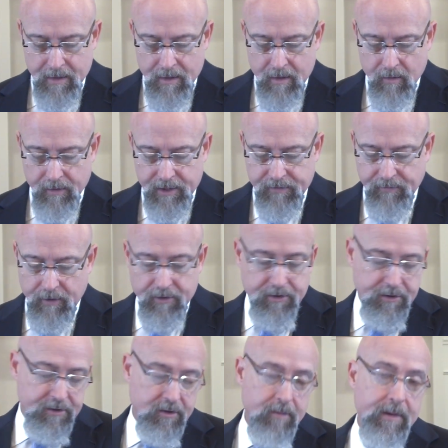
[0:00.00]
Well, these
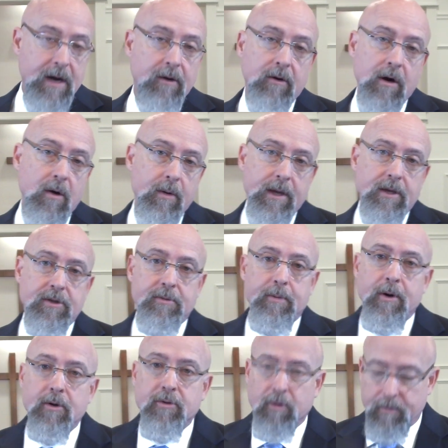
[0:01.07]
verses are about growing in
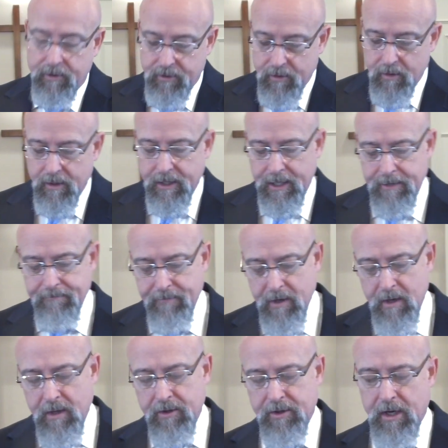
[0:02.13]
spiritual maturity.
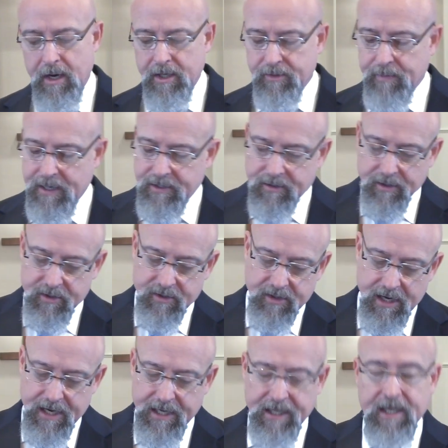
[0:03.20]
John is basically
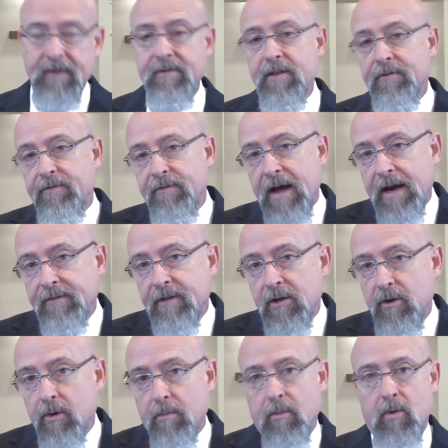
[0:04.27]
saying, given the fact that
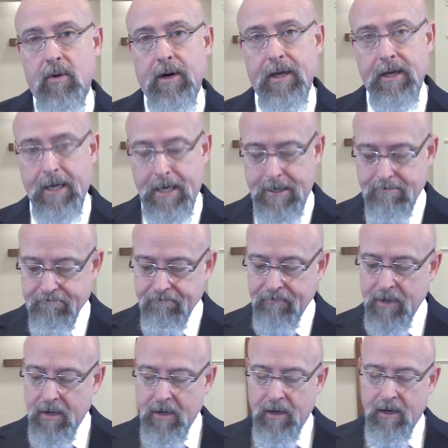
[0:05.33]
you're born again,
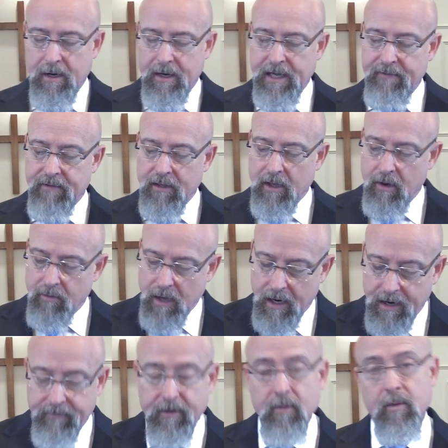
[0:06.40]
uh, even though not
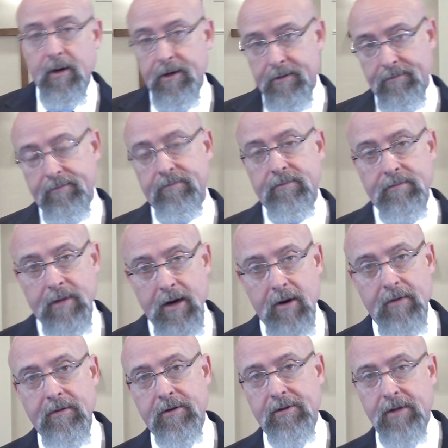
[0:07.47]
everyone
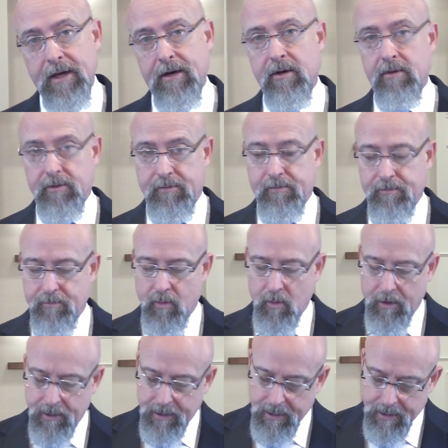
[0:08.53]
hearing this letter is
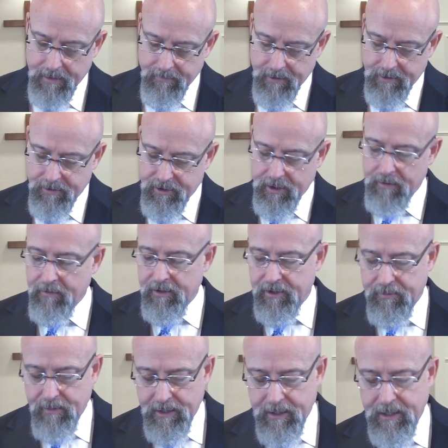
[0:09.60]
born again, but generally
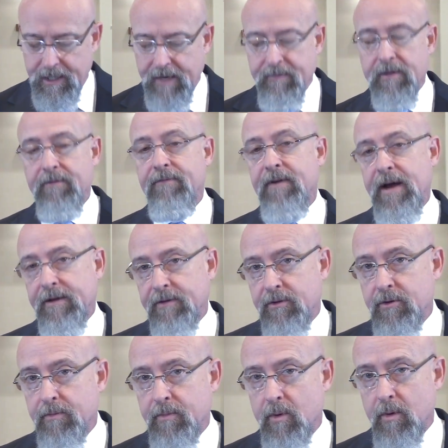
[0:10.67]
speaking, given the fact that
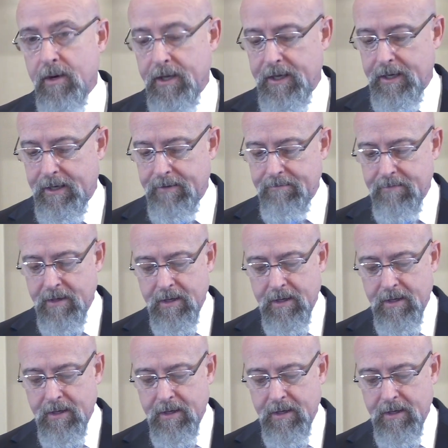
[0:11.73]
you're born again,